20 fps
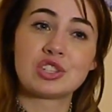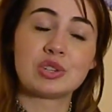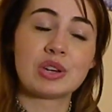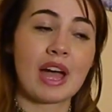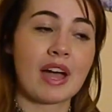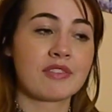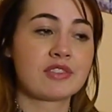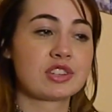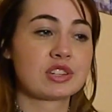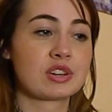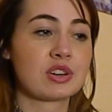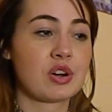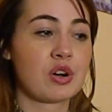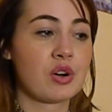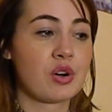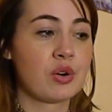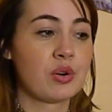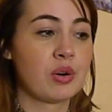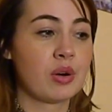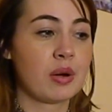You have to
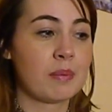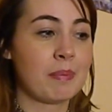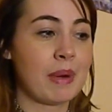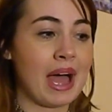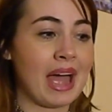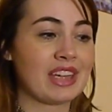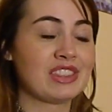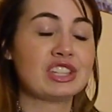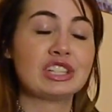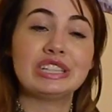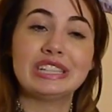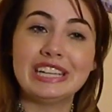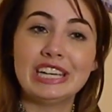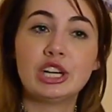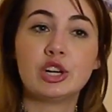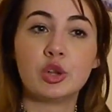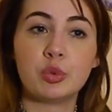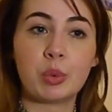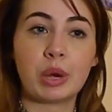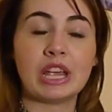go by the
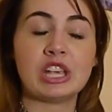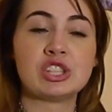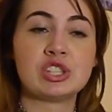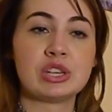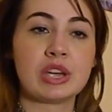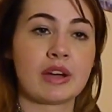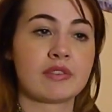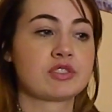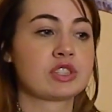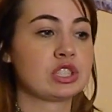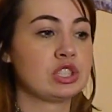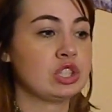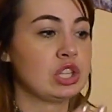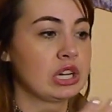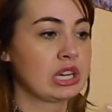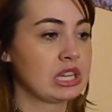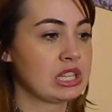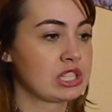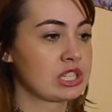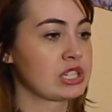legal ways. You have to
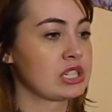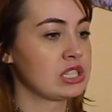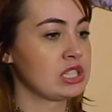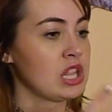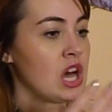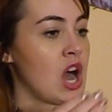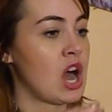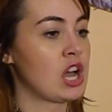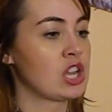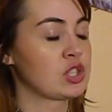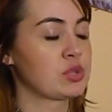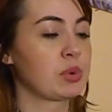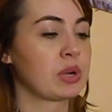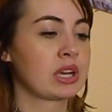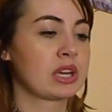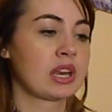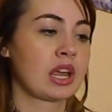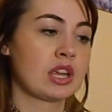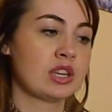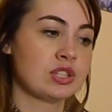look into the laws. What
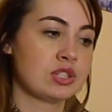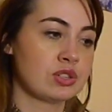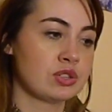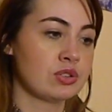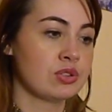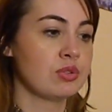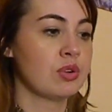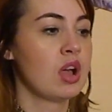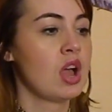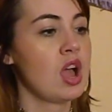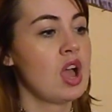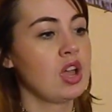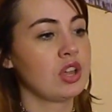can I do?